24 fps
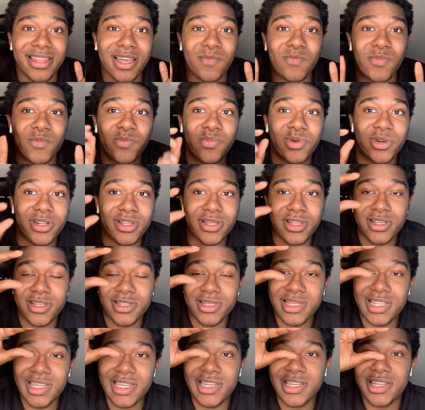I'm going to put a
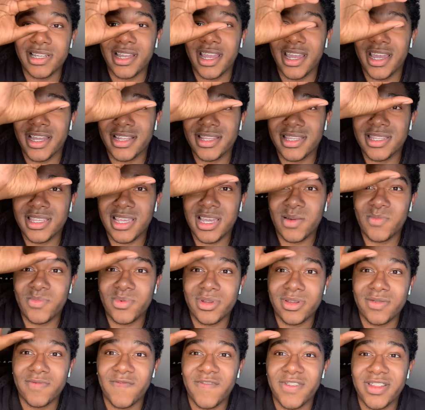little thing at the top
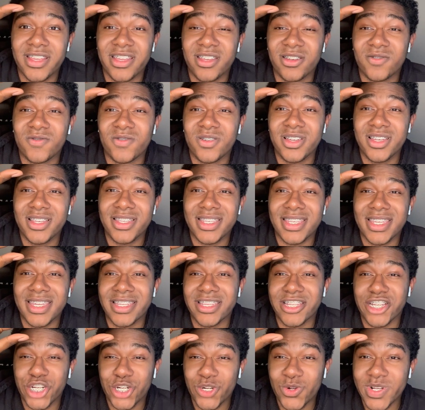of the video
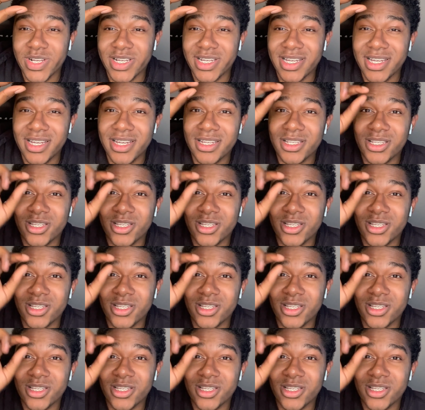saying the streak.